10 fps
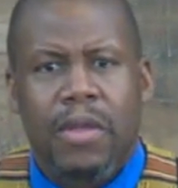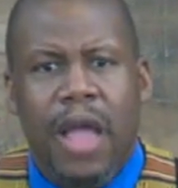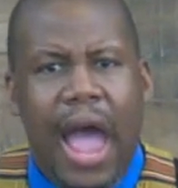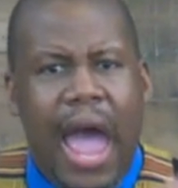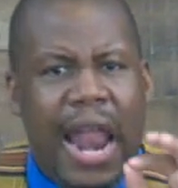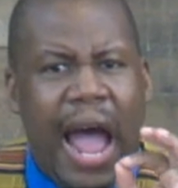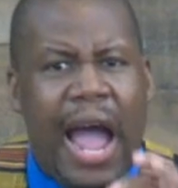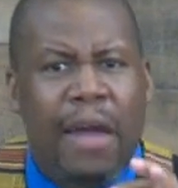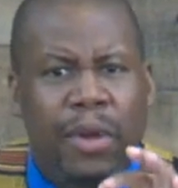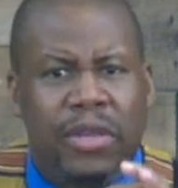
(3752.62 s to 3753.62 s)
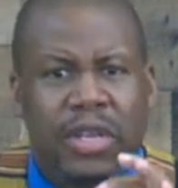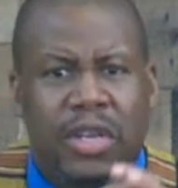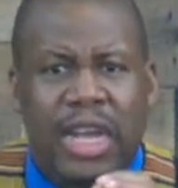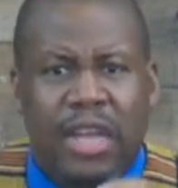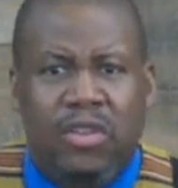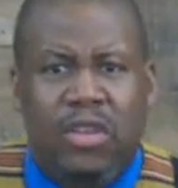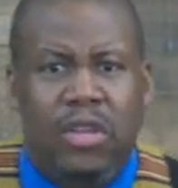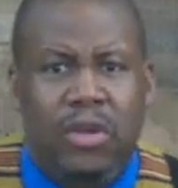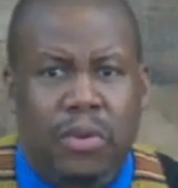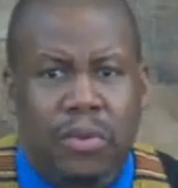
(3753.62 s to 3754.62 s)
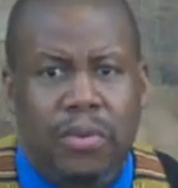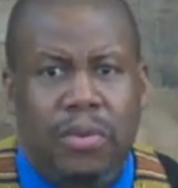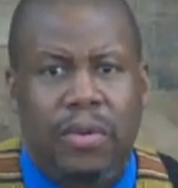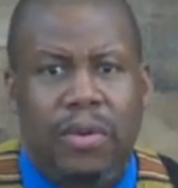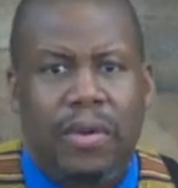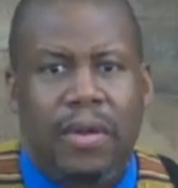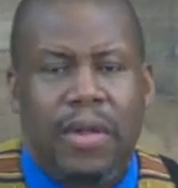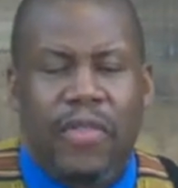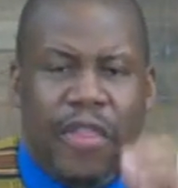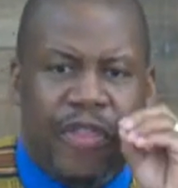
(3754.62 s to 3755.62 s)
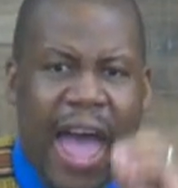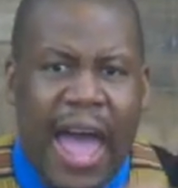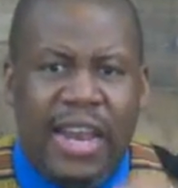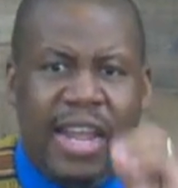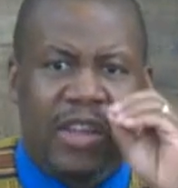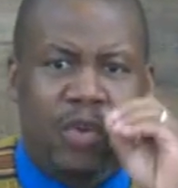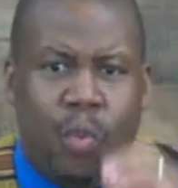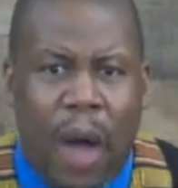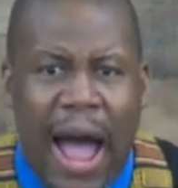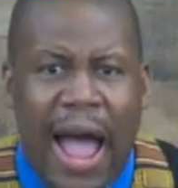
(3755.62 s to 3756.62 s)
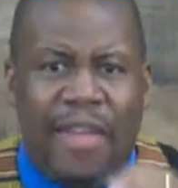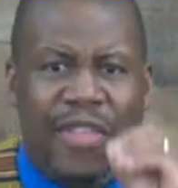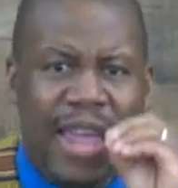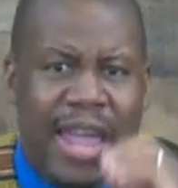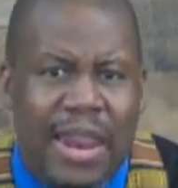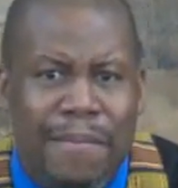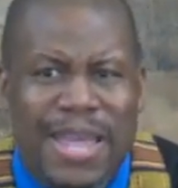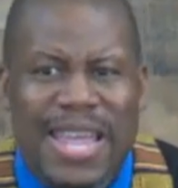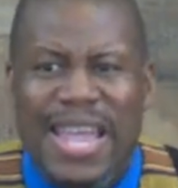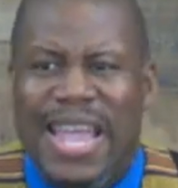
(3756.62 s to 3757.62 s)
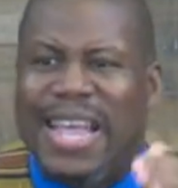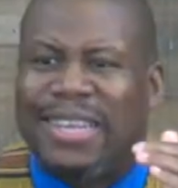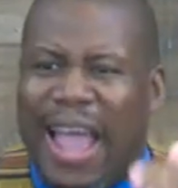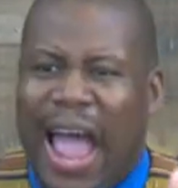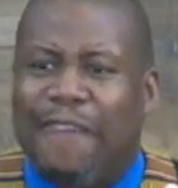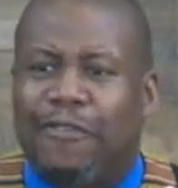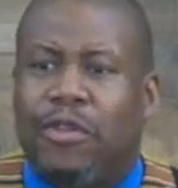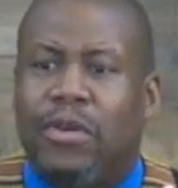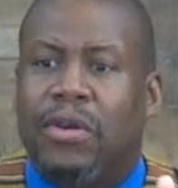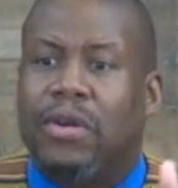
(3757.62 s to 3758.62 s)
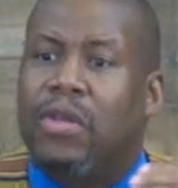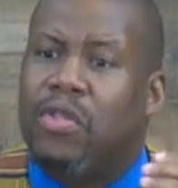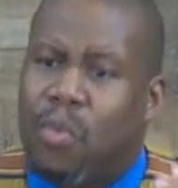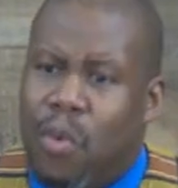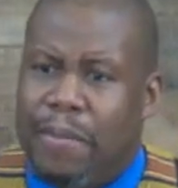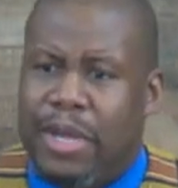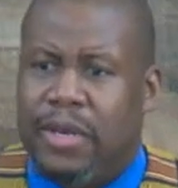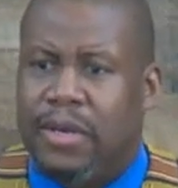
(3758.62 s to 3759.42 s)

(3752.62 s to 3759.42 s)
And I will suggest to you that that is why the enemy is after the woman.